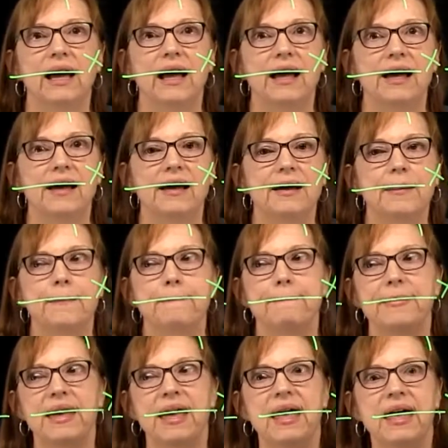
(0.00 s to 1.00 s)

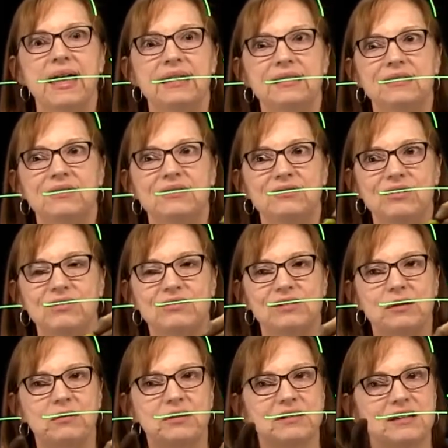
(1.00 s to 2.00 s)
And
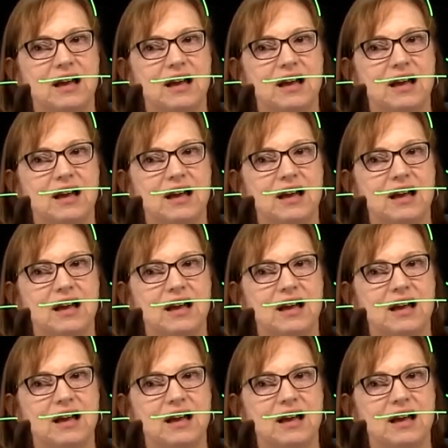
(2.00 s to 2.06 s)
it's